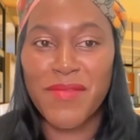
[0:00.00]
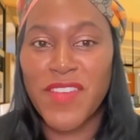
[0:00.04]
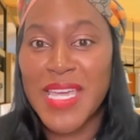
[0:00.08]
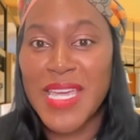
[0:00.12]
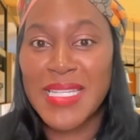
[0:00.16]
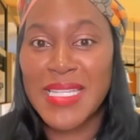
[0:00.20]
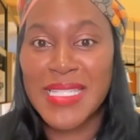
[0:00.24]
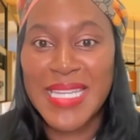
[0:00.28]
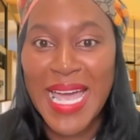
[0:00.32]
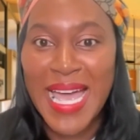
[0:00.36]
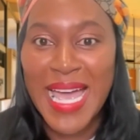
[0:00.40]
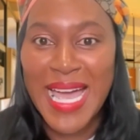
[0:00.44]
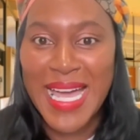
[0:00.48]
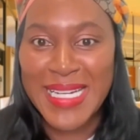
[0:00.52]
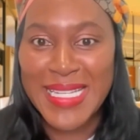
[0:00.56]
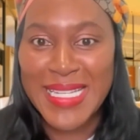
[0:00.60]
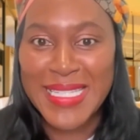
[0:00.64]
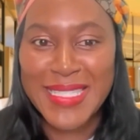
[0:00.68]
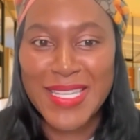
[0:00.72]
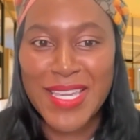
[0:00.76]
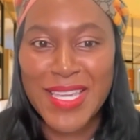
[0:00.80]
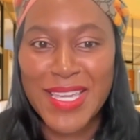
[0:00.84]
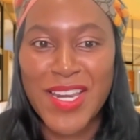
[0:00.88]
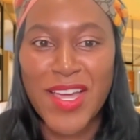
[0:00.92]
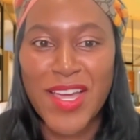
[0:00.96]
via
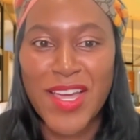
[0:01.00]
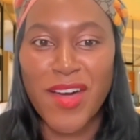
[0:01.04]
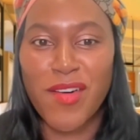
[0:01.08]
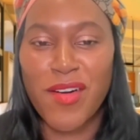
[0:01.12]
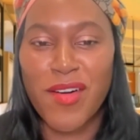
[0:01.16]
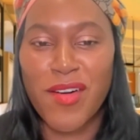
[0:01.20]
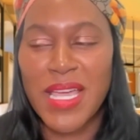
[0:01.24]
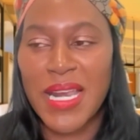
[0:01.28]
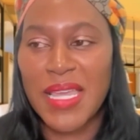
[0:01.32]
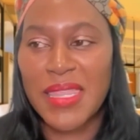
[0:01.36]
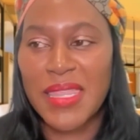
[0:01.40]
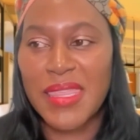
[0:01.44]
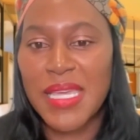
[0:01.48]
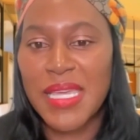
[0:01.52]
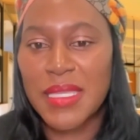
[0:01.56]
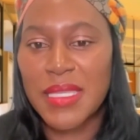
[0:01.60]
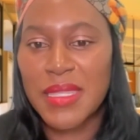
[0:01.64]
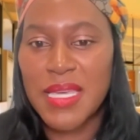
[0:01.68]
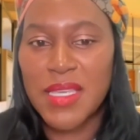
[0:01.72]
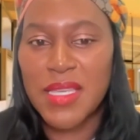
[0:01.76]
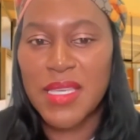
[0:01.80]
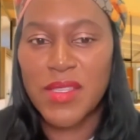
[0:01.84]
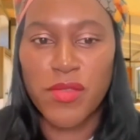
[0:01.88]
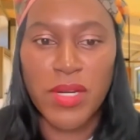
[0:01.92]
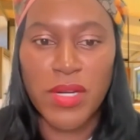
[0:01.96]
text, you know, and I think
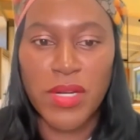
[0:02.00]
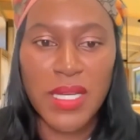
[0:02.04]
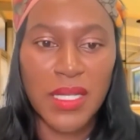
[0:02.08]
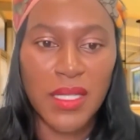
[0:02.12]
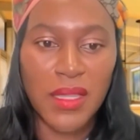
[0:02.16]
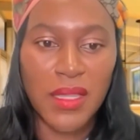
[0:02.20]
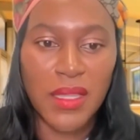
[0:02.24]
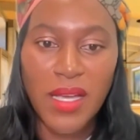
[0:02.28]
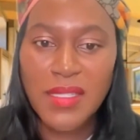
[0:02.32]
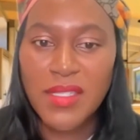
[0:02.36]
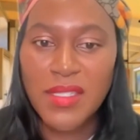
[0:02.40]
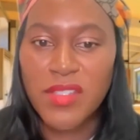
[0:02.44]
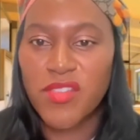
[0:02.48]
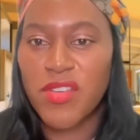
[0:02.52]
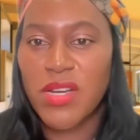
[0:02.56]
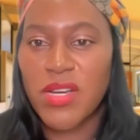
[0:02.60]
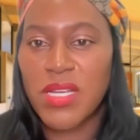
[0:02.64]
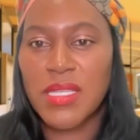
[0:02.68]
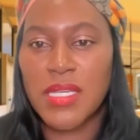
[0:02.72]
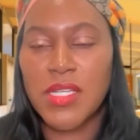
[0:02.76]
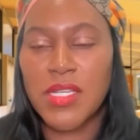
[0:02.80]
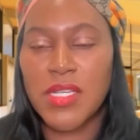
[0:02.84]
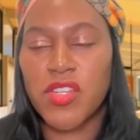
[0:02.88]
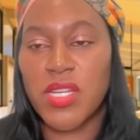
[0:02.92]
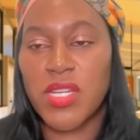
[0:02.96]
things were getting lost in
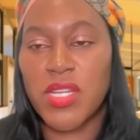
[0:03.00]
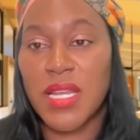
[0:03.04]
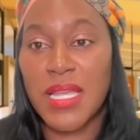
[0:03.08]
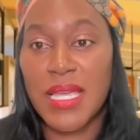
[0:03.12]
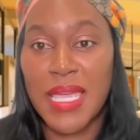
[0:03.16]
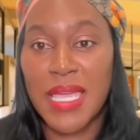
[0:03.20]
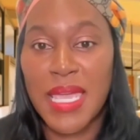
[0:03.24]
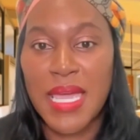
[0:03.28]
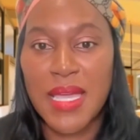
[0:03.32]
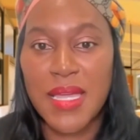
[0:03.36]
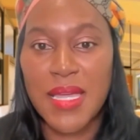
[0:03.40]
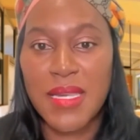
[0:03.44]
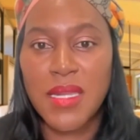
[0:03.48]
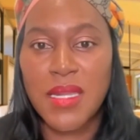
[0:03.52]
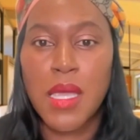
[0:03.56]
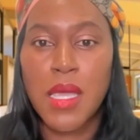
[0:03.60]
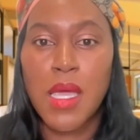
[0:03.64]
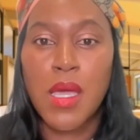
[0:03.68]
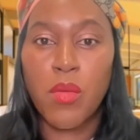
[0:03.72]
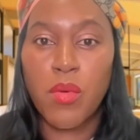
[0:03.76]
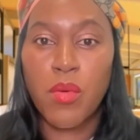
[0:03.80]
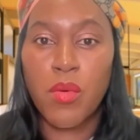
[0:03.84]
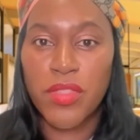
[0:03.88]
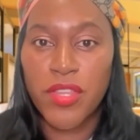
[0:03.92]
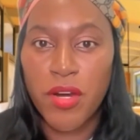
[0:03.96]
translation. And again,
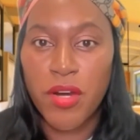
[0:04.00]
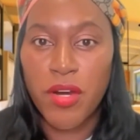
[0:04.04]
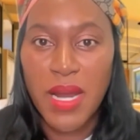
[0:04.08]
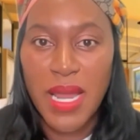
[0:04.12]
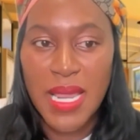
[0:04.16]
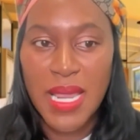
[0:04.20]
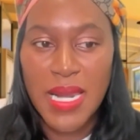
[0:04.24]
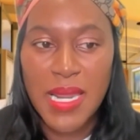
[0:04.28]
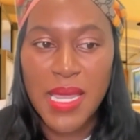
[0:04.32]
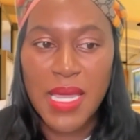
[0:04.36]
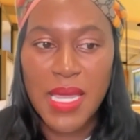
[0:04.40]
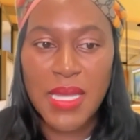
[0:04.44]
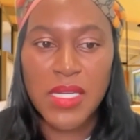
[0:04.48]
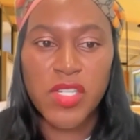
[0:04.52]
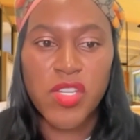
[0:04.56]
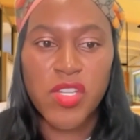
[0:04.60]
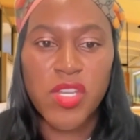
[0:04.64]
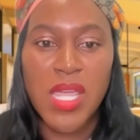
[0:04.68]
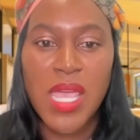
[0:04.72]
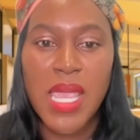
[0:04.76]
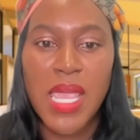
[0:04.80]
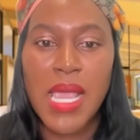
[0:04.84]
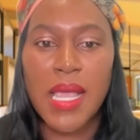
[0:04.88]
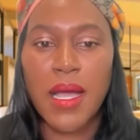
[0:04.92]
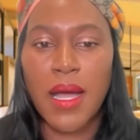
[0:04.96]
with her
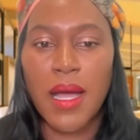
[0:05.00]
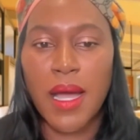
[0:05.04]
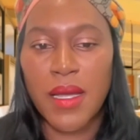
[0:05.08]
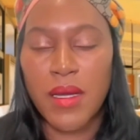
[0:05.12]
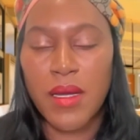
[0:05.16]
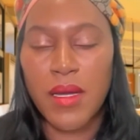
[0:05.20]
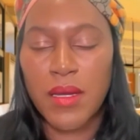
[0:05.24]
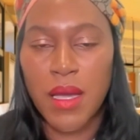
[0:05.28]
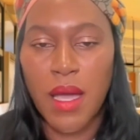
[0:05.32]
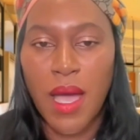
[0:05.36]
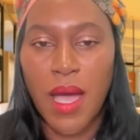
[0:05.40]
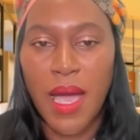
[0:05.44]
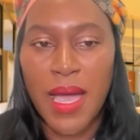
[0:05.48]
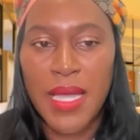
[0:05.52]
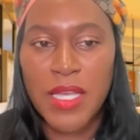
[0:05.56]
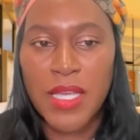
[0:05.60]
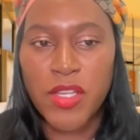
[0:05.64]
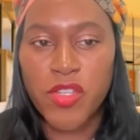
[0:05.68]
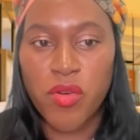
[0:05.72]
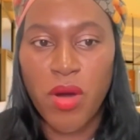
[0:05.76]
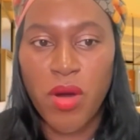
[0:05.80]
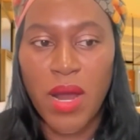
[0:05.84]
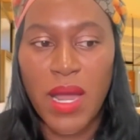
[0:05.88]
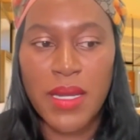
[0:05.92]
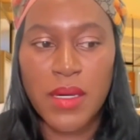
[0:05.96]
ADHD, I
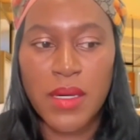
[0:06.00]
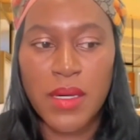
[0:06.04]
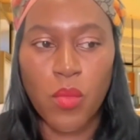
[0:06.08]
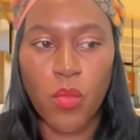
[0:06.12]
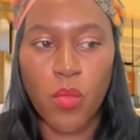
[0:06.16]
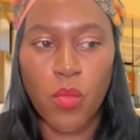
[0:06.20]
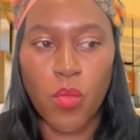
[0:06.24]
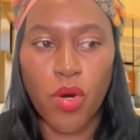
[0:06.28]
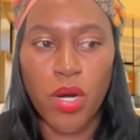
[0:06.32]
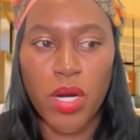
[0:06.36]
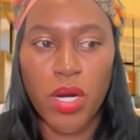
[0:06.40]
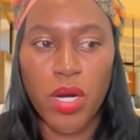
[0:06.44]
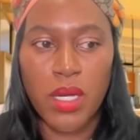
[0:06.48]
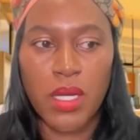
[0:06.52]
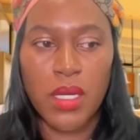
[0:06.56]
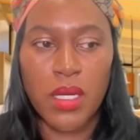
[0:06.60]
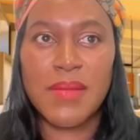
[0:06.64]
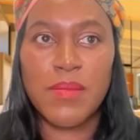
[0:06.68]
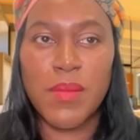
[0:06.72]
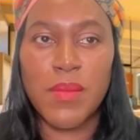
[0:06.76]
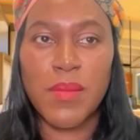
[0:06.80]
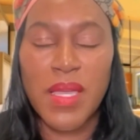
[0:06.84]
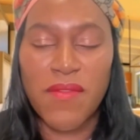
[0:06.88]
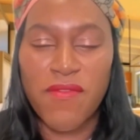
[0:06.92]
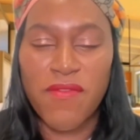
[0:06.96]
try and work as
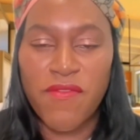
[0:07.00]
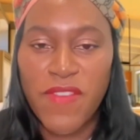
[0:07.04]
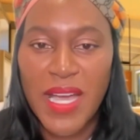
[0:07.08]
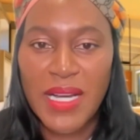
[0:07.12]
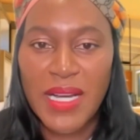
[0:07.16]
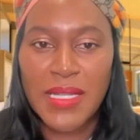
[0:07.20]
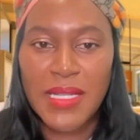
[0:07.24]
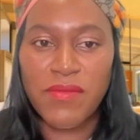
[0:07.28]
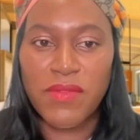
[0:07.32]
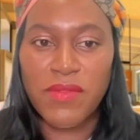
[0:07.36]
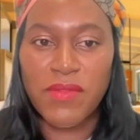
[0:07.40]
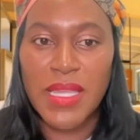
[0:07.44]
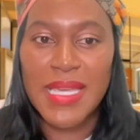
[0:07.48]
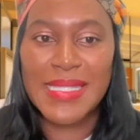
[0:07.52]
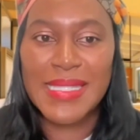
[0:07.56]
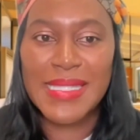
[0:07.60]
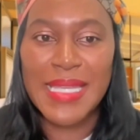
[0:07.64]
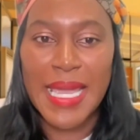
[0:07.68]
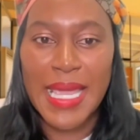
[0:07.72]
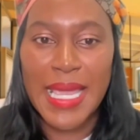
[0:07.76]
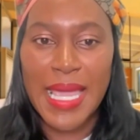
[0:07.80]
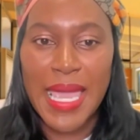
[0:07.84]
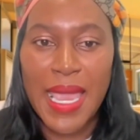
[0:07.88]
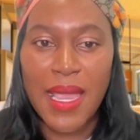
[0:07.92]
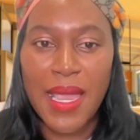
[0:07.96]
effectively as
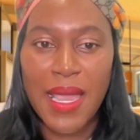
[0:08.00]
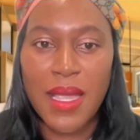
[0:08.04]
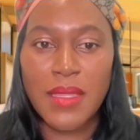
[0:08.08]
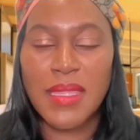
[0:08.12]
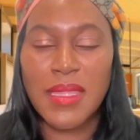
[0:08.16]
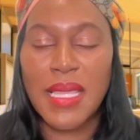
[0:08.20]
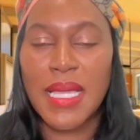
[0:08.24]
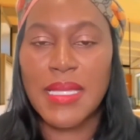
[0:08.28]
I can.